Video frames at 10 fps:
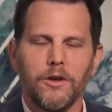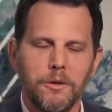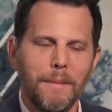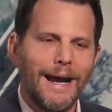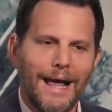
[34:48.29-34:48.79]

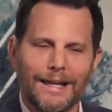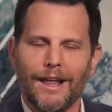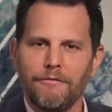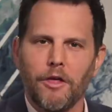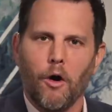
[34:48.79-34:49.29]
you may not
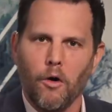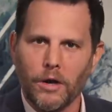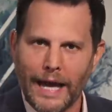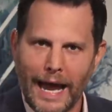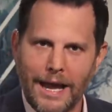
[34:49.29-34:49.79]
love the
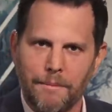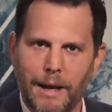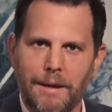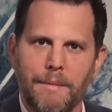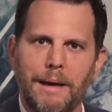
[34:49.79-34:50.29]
whole game,
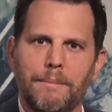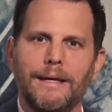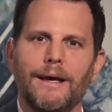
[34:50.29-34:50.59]
and it may